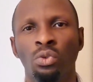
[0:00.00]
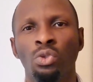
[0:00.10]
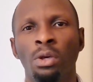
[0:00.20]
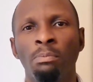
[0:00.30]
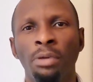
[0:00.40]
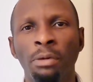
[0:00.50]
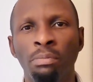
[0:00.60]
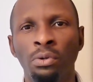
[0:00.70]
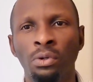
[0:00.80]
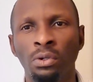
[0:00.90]
to some
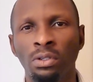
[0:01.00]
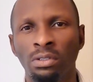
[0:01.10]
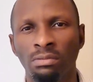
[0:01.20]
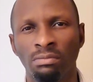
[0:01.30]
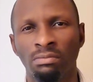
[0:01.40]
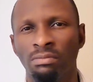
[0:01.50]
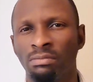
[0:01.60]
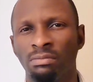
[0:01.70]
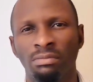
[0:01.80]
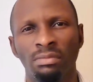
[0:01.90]
people
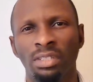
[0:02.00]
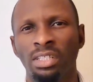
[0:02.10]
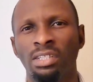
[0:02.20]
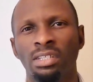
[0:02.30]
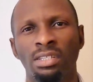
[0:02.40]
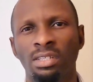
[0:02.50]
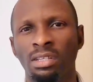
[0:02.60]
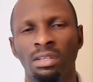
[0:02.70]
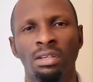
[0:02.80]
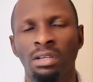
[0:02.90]

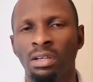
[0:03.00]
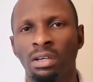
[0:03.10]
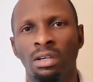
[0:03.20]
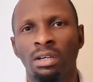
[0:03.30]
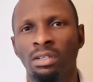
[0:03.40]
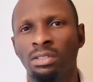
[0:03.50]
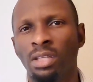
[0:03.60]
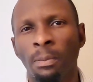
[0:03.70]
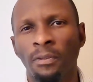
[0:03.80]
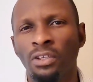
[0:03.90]
it's
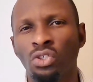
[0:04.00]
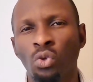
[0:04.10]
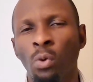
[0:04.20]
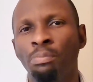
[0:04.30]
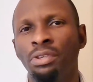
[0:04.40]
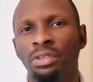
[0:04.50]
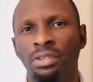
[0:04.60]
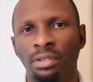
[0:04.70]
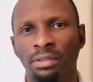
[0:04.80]
something so big,